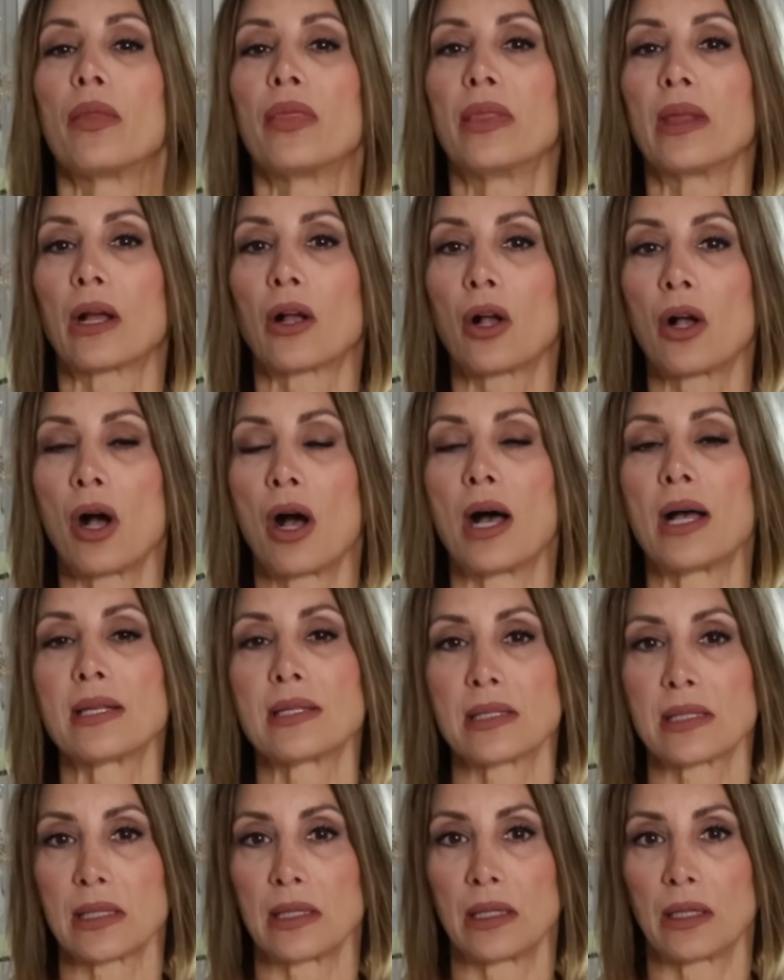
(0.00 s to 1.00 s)
the
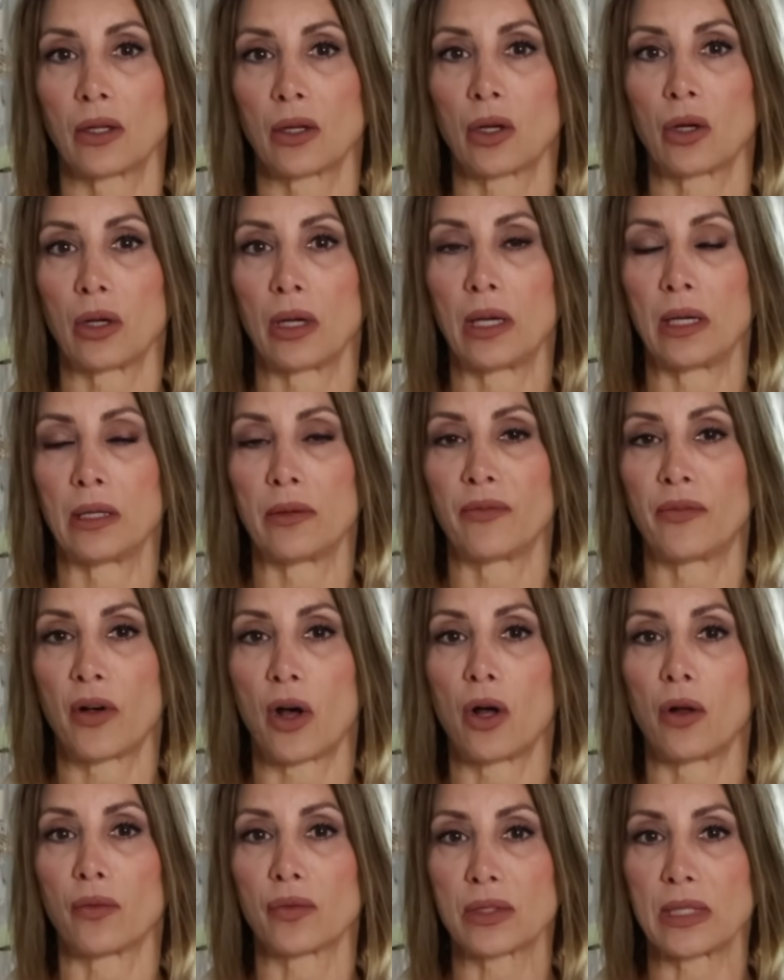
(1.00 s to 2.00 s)
costs
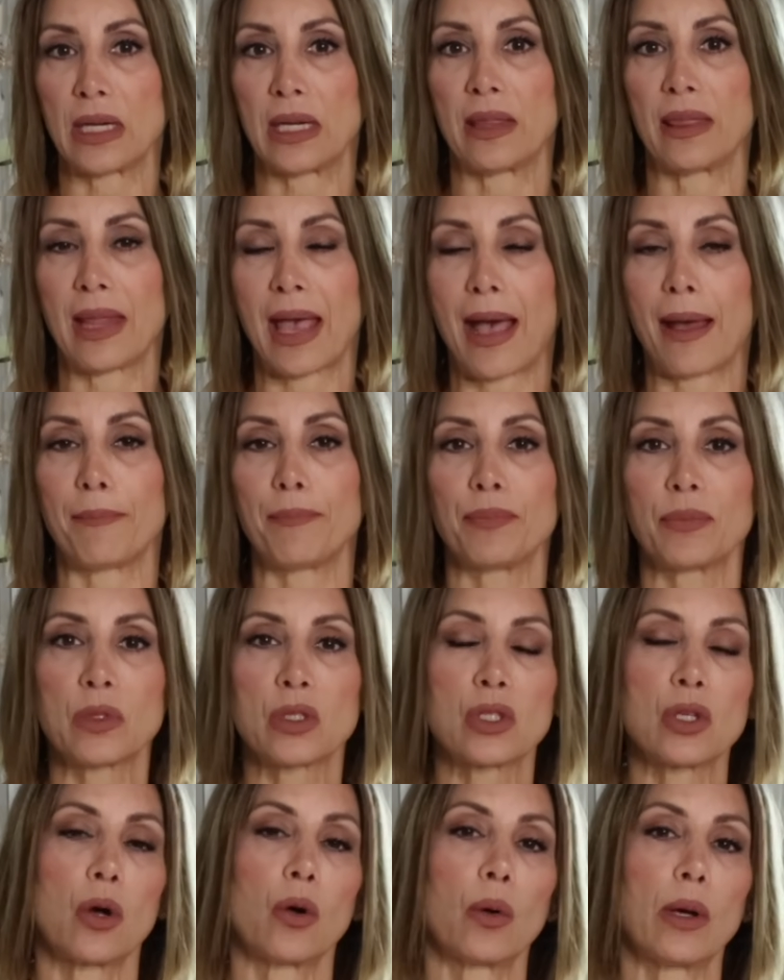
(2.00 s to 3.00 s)
involved in that.
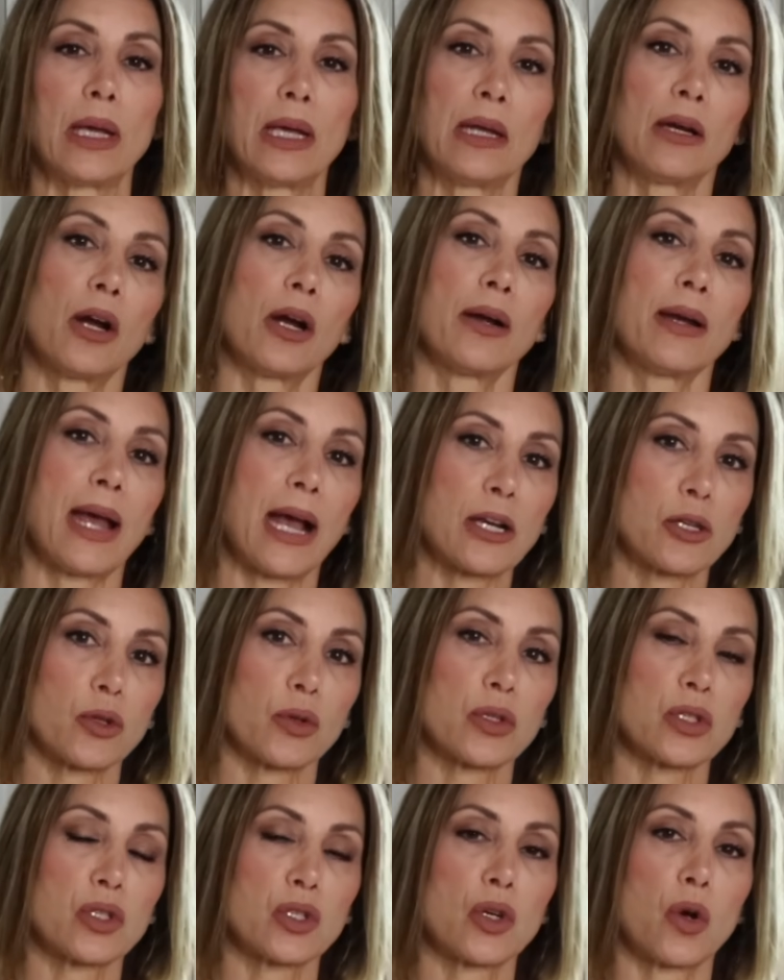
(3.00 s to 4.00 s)
So in our
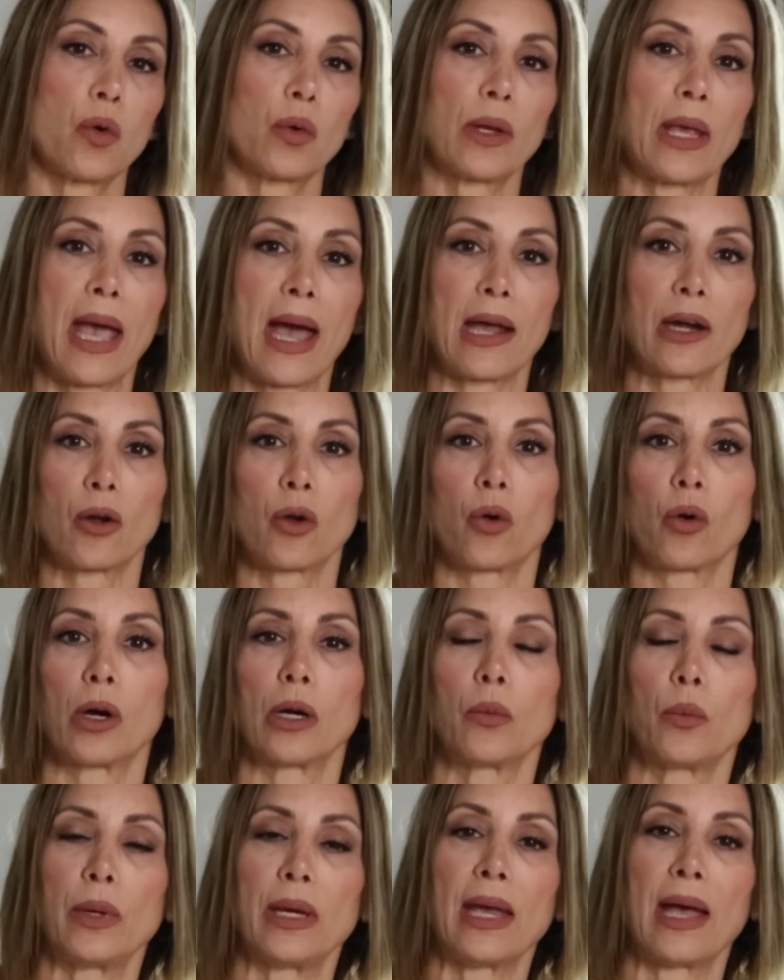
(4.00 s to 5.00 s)
natural stone
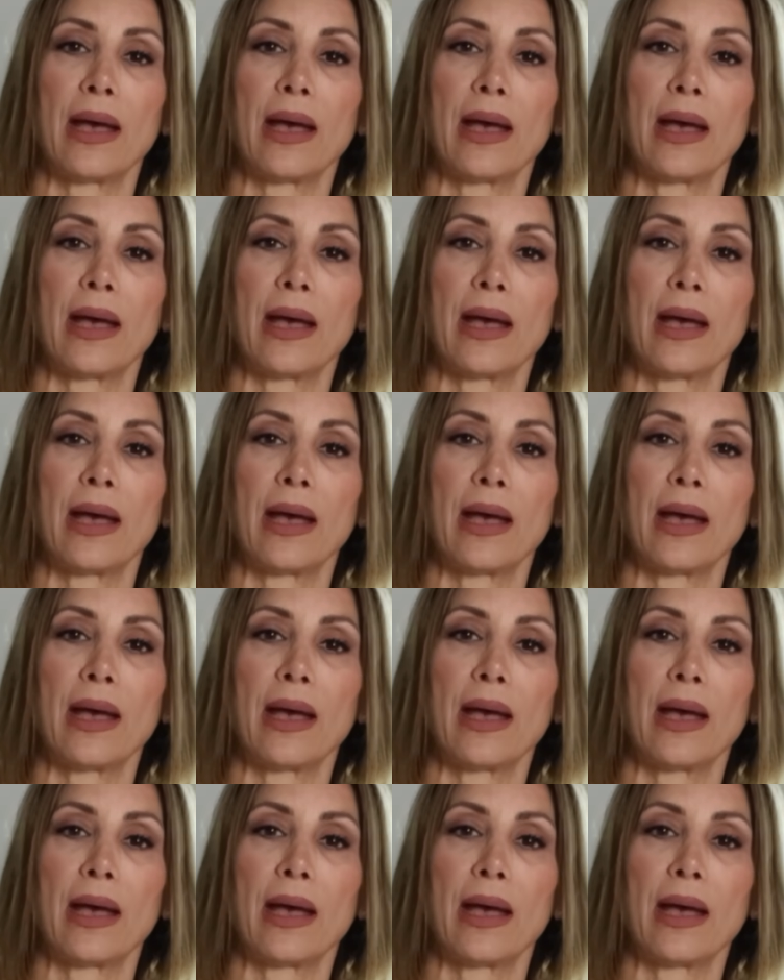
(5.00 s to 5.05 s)
category, we